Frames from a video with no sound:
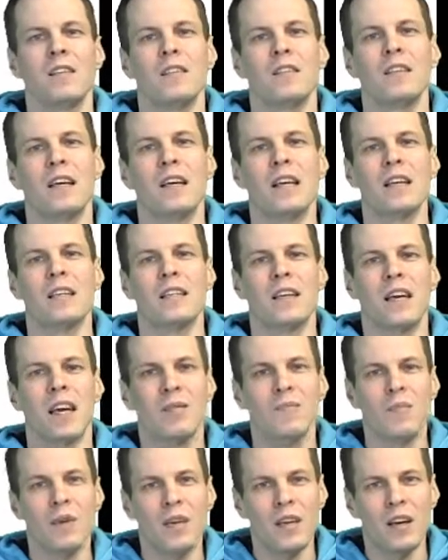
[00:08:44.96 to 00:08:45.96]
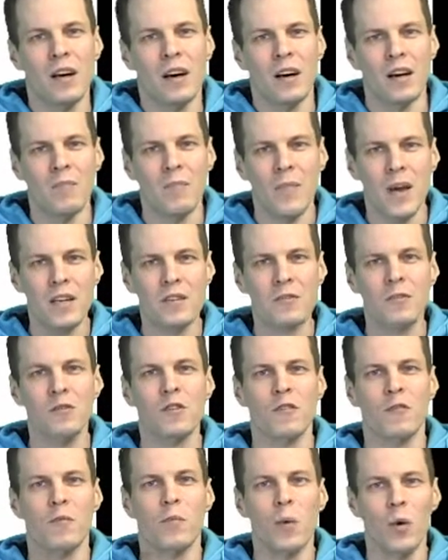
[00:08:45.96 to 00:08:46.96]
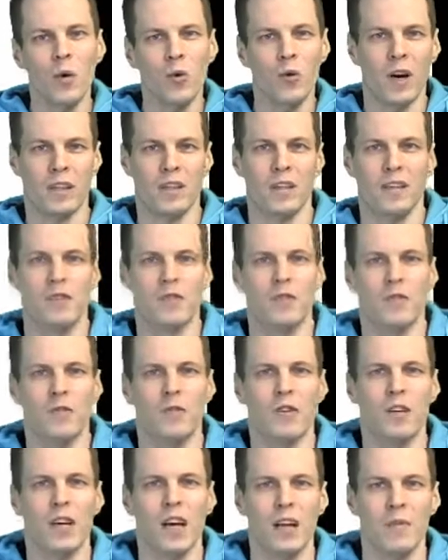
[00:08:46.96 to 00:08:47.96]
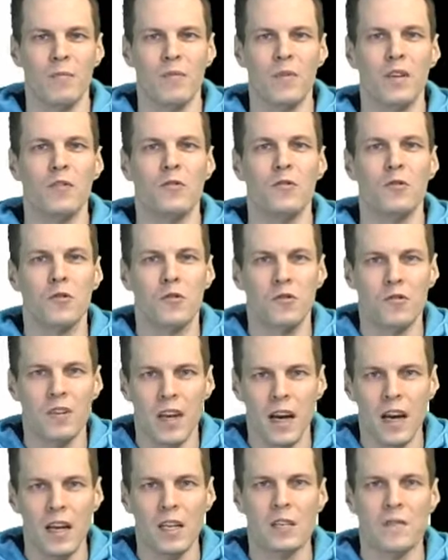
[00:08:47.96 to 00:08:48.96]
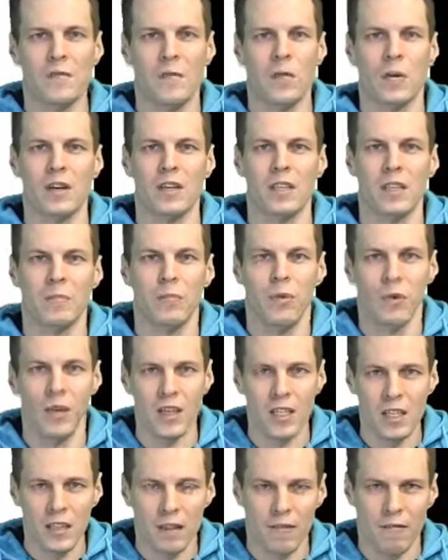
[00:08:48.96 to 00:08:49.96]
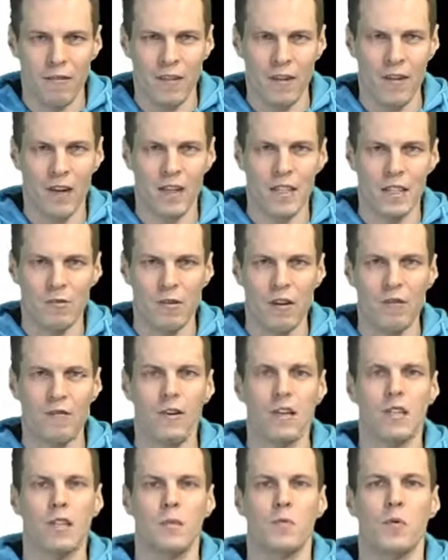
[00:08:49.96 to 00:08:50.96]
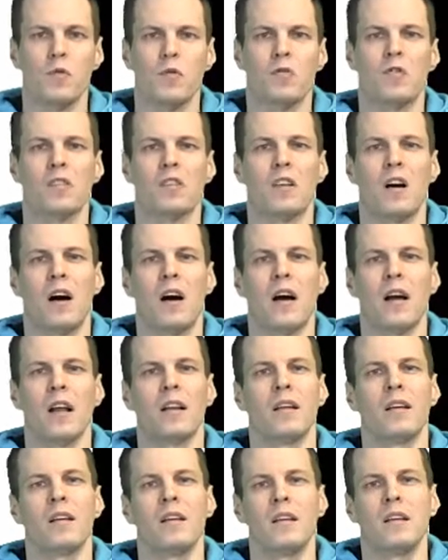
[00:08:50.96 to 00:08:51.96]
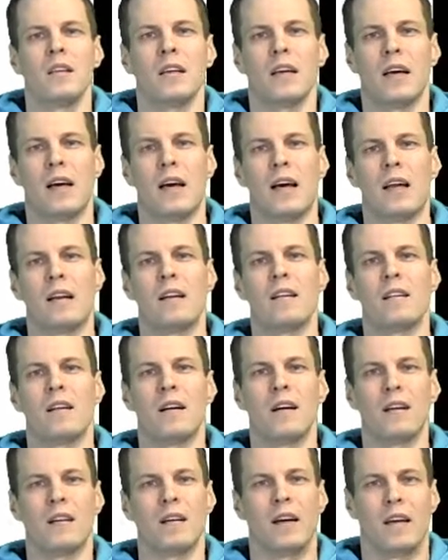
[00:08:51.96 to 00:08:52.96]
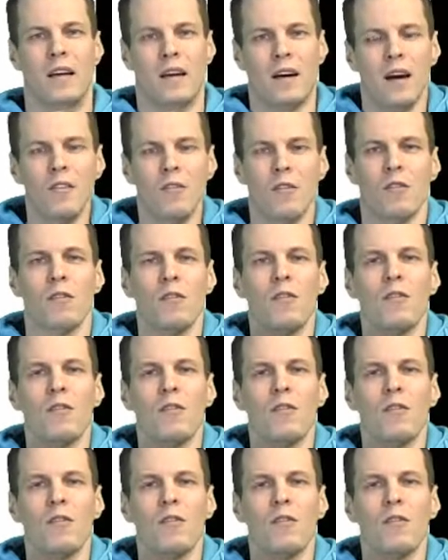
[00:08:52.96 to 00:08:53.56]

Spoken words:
it can be measures of blue attitude can be used to gauge, for example, extreme response style and other